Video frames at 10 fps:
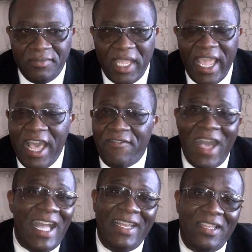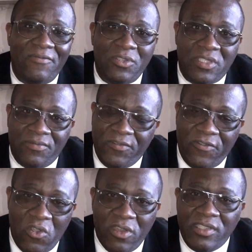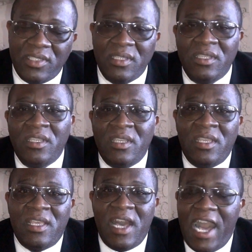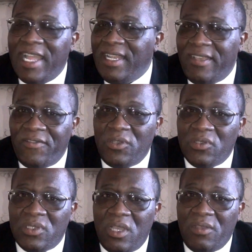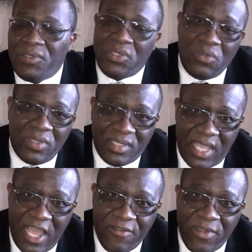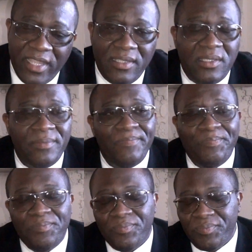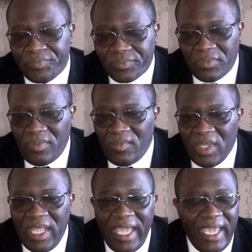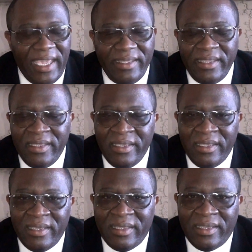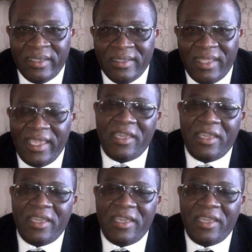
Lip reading: They have high levels of divorce, high levels of suicide rates. And they